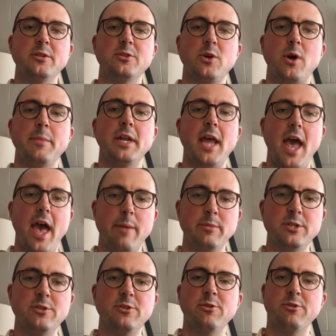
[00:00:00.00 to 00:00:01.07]
So I'm an
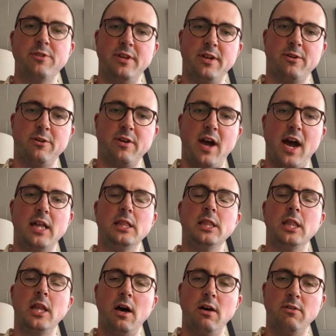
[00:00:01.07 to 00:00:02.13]
amateur knitter. I
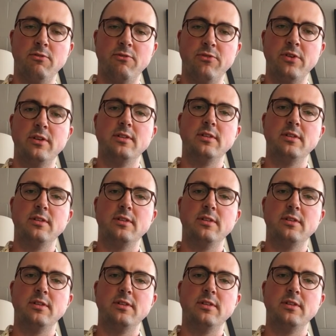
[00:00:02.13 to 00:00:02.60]
love